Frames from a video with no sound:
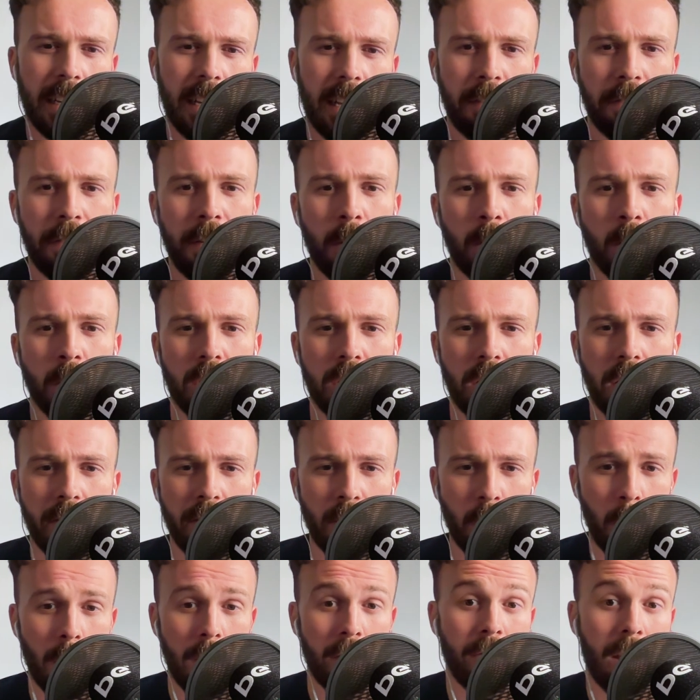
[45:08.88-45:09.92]
if it was the other
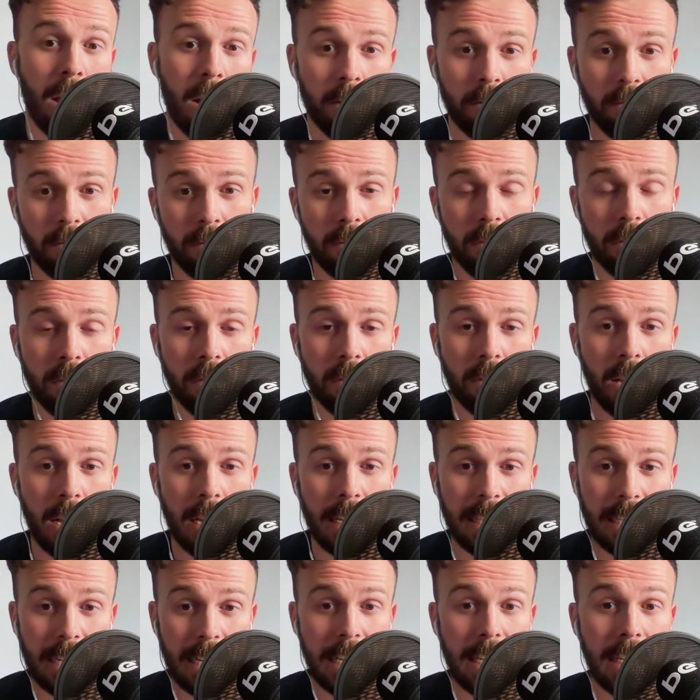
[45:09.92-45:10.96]
way round
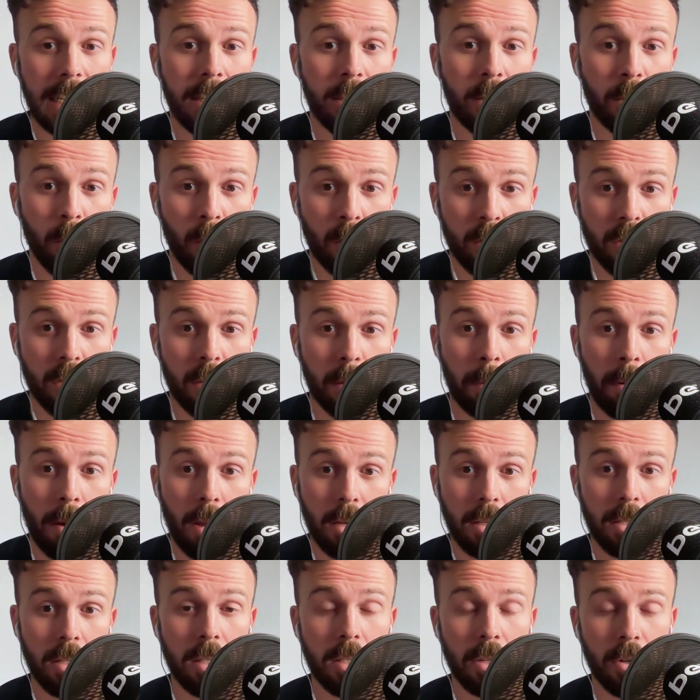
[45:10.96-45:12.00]
and Leeds was the
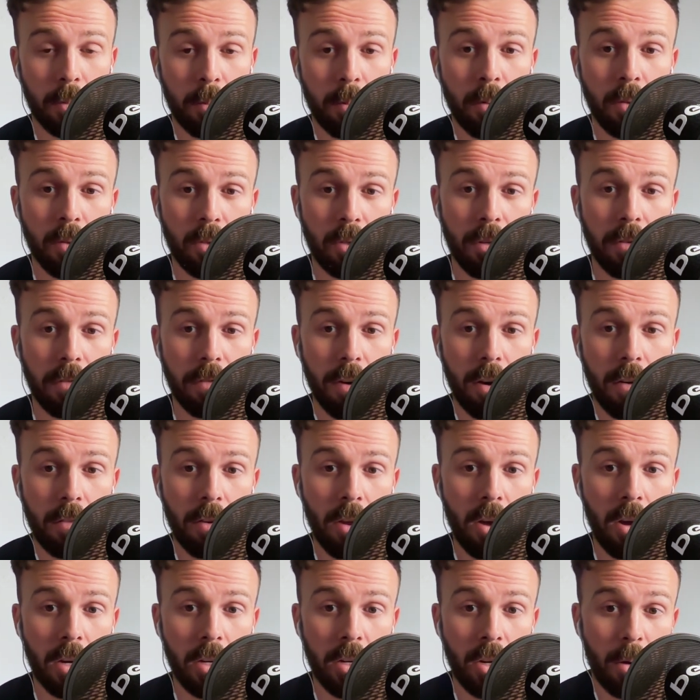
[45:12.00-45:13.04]
plus 0.25
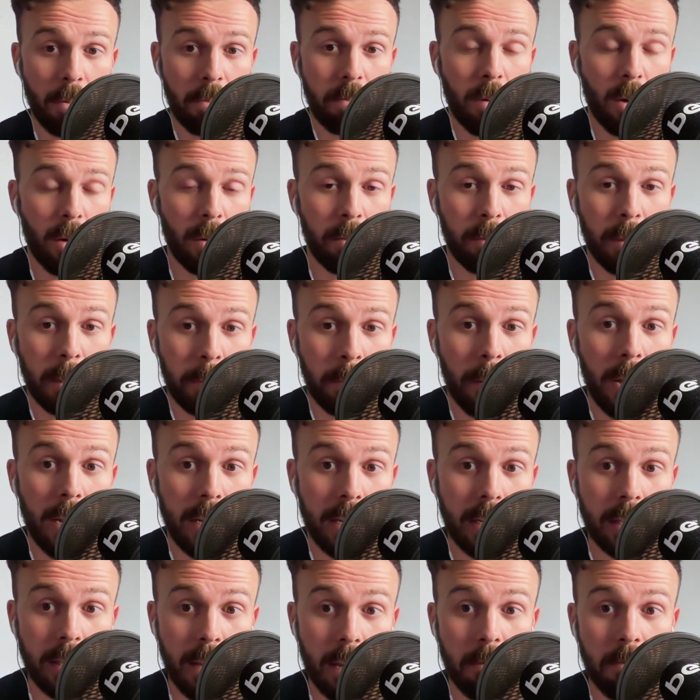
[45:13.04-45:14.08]
line, I'd be
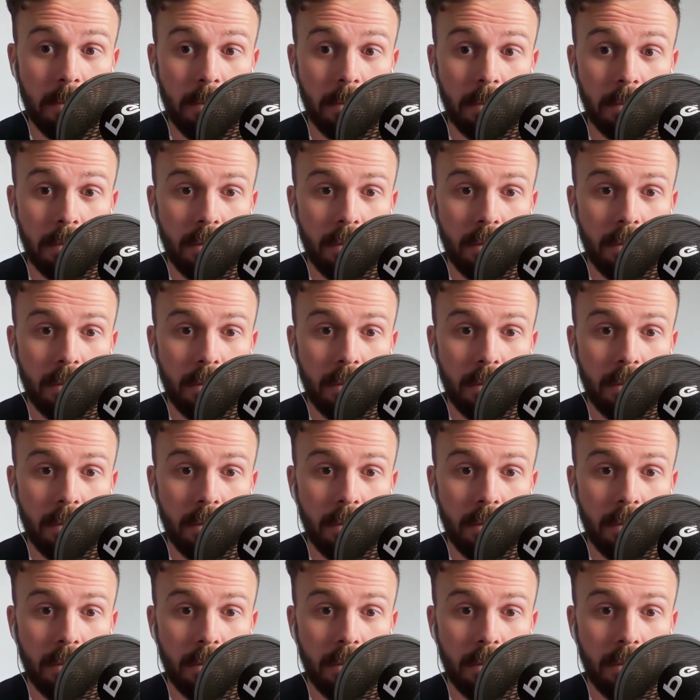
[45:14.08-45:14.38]
backing them.